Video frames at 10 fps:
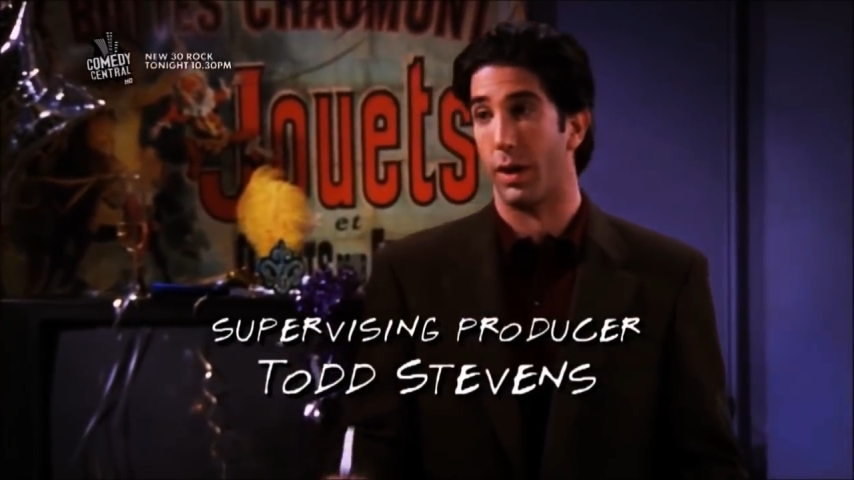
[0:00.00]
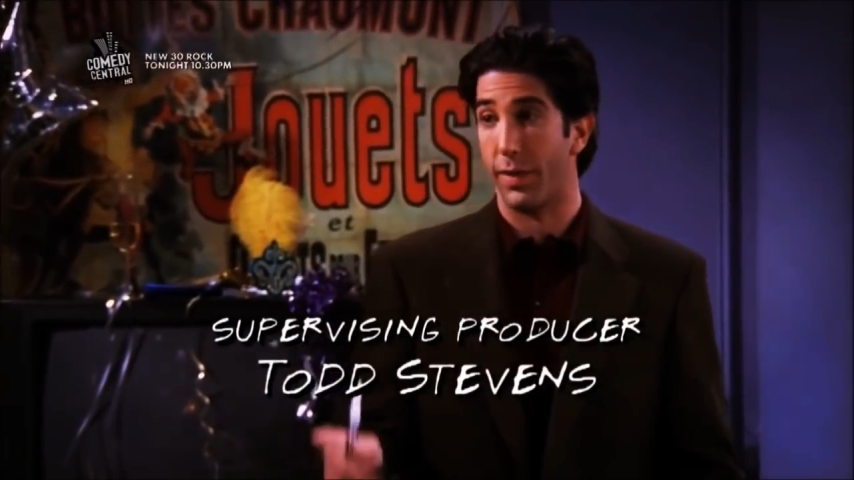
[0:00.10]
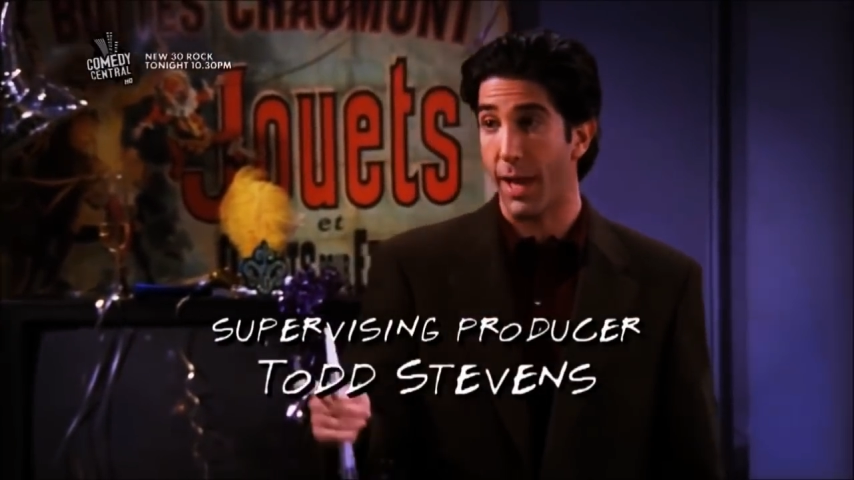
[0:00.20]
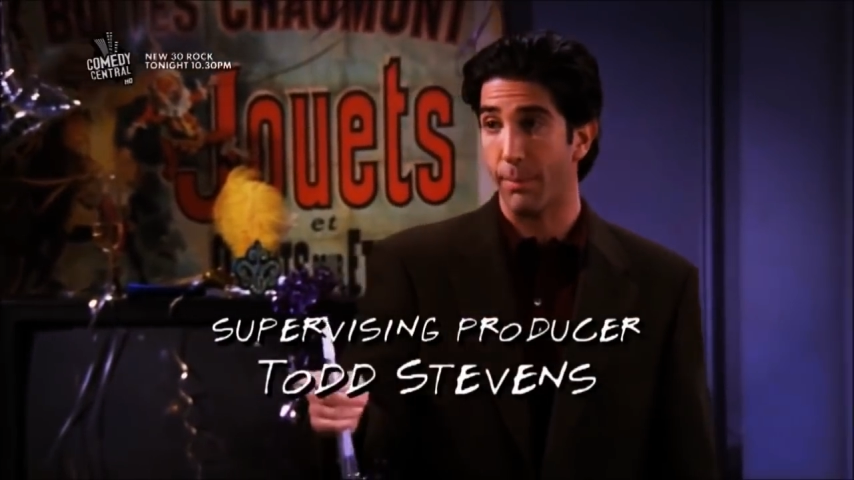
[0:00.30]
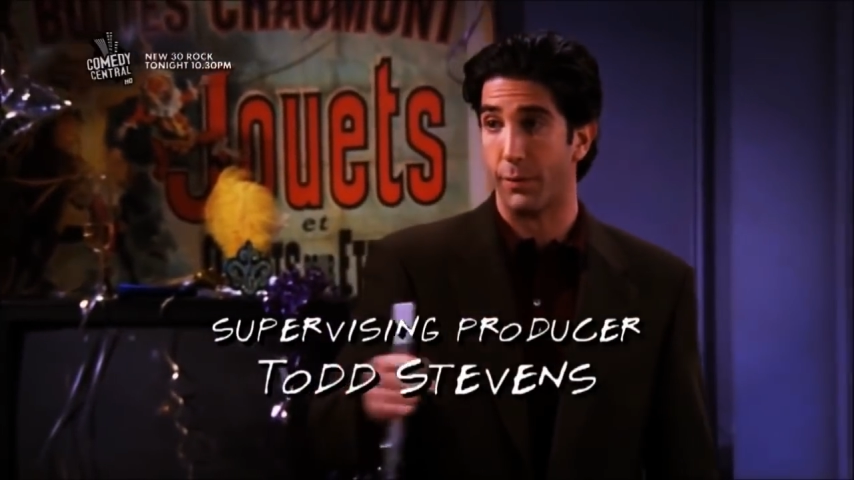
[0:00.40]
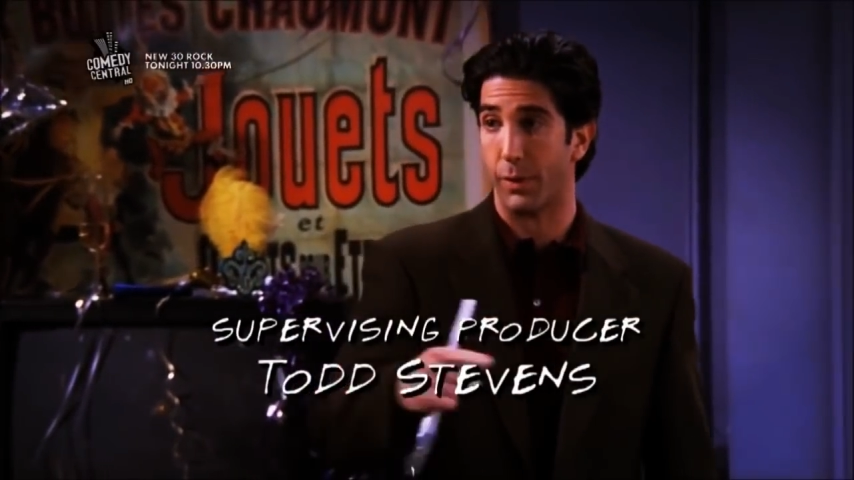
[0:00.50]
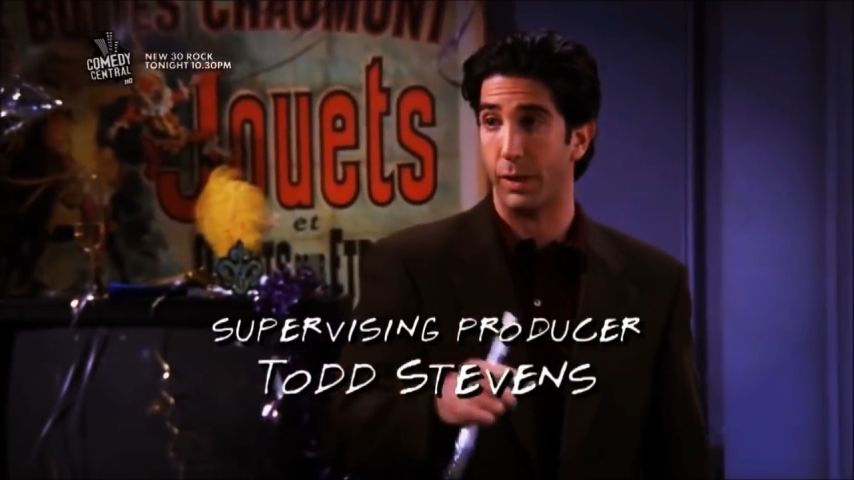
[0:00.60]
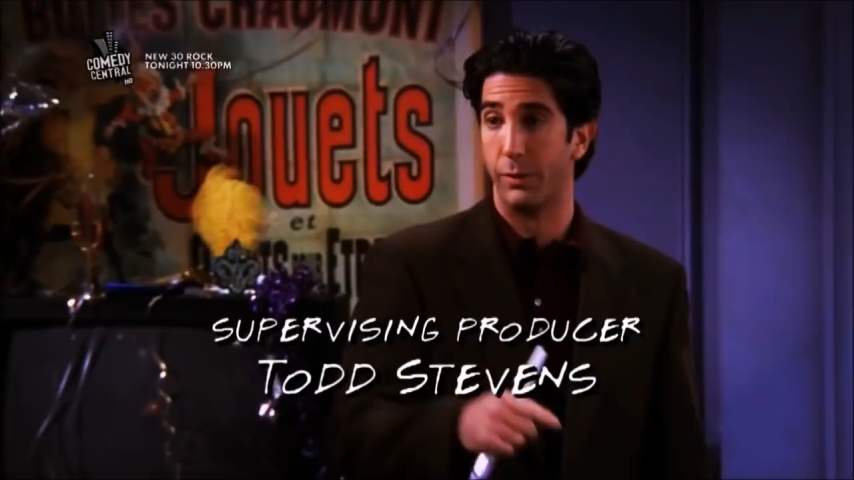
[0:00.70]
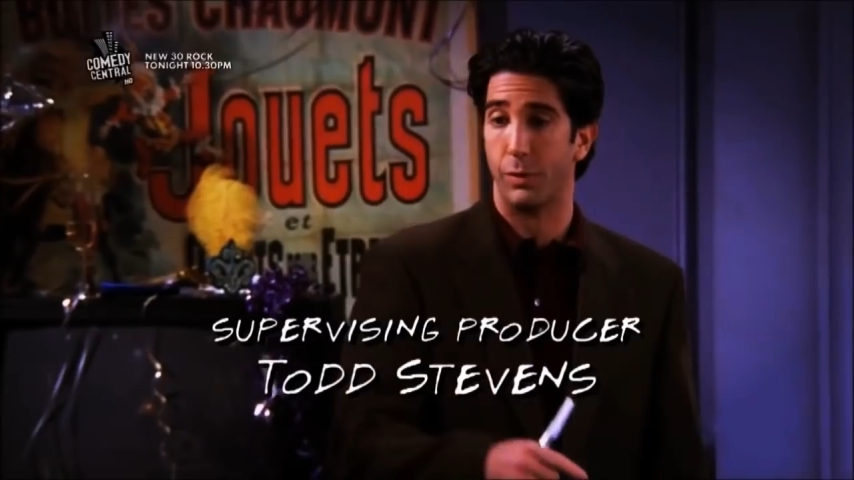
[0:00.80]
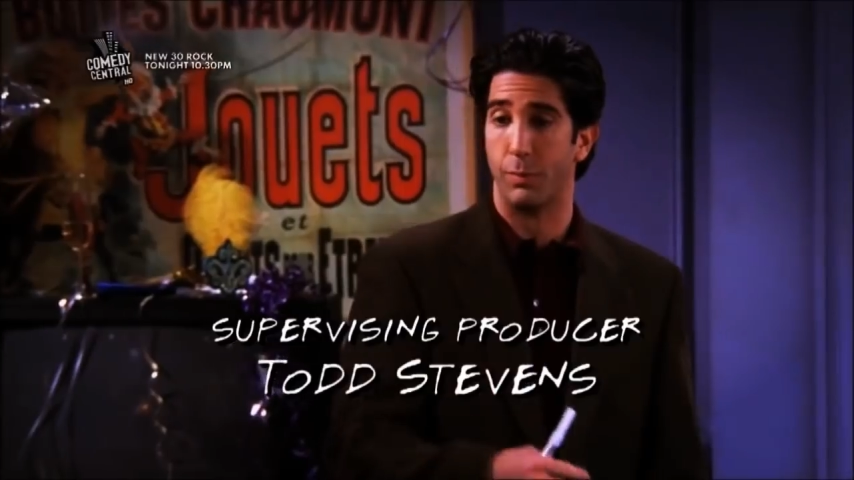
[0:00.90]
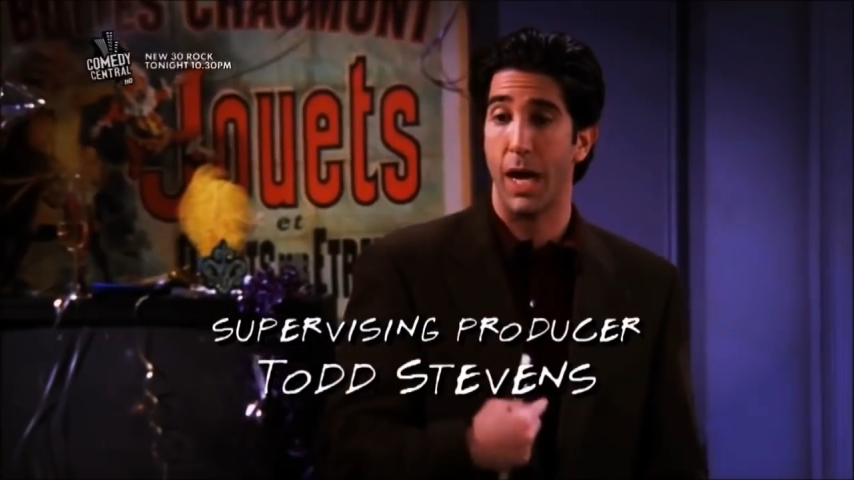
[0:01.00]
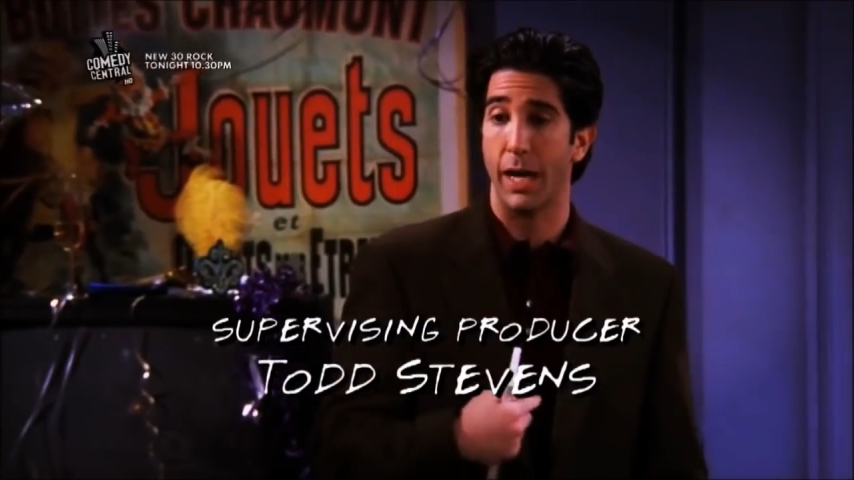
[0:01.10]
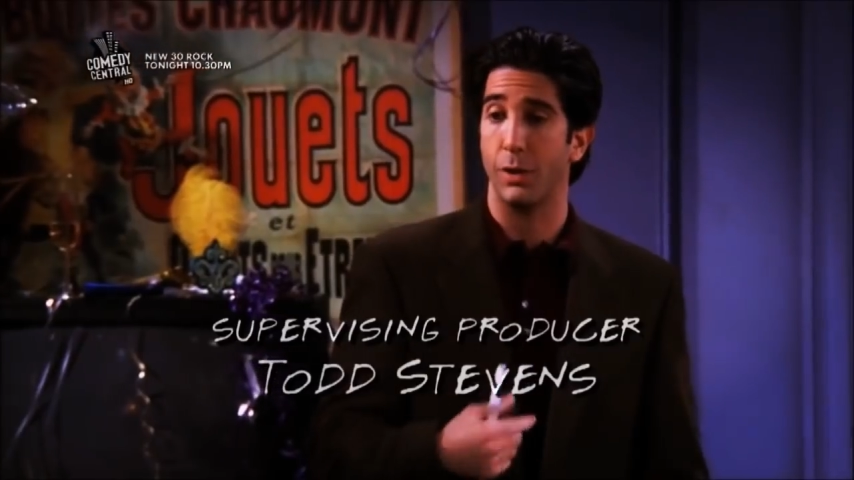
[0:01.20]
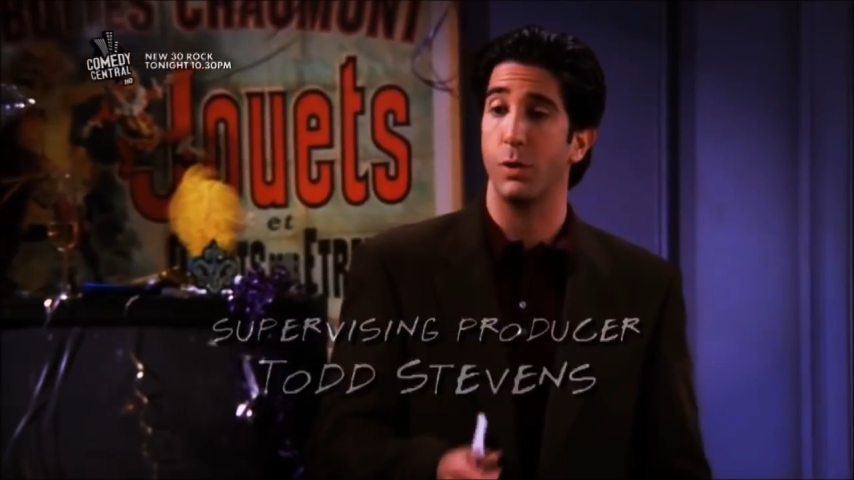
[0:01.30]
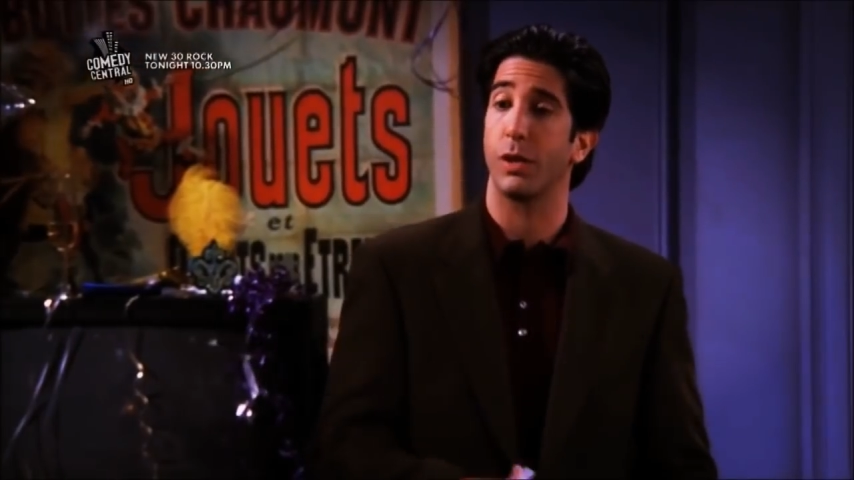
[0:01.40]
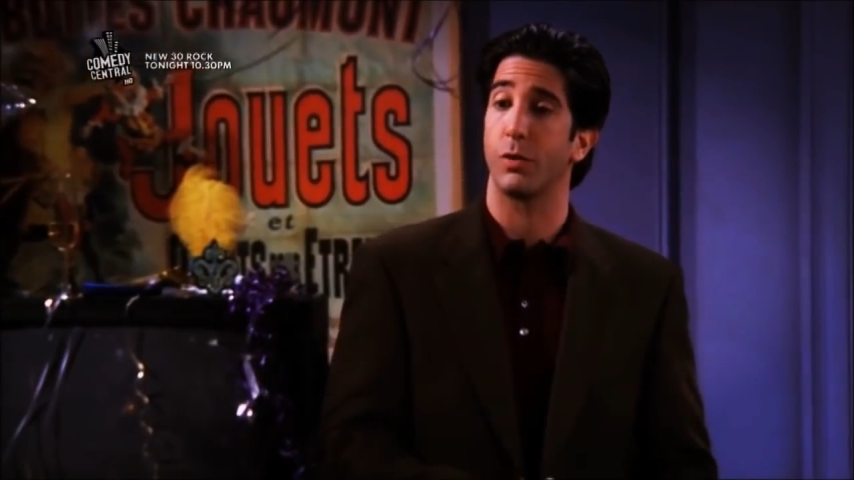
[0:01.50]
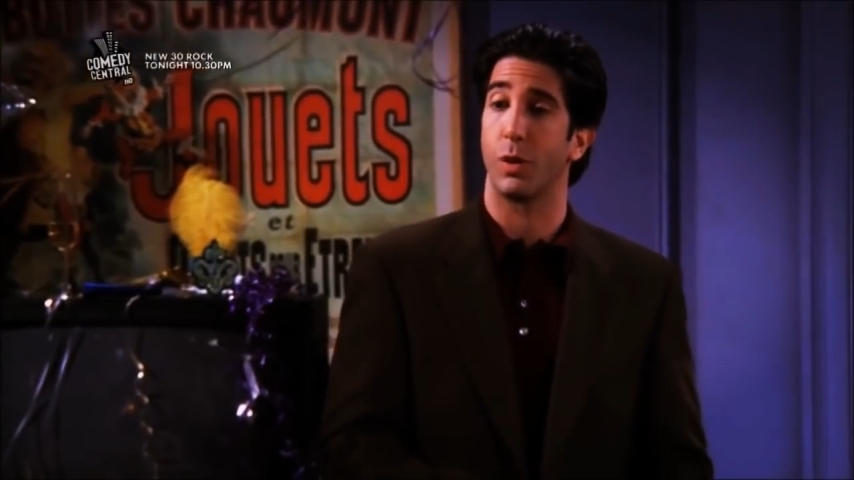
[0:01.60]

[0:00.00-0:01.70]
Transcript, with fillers: That, my friends, is my New Year's